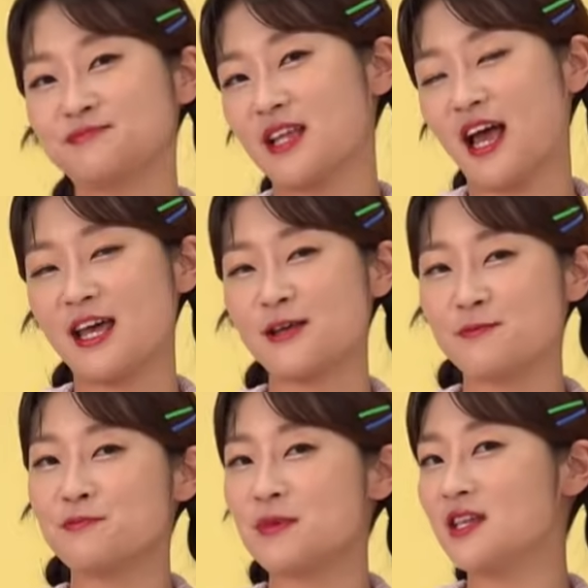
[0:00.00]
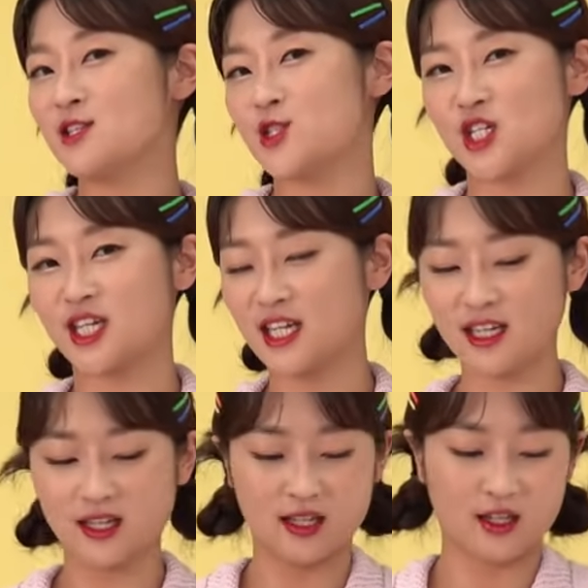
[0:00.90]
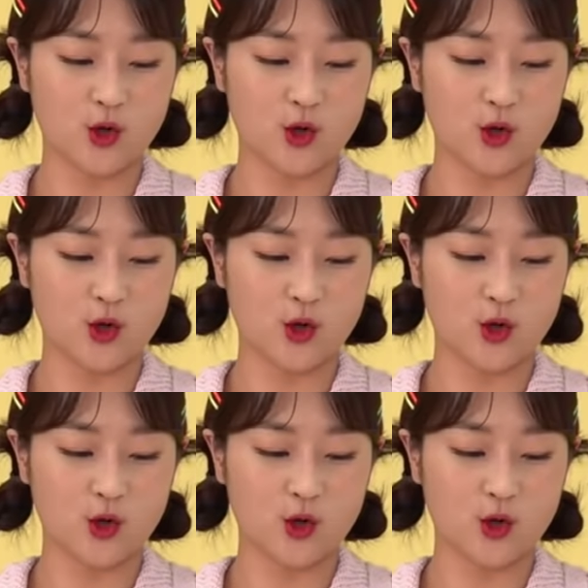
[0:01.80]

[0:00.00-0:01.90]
I'm Minji,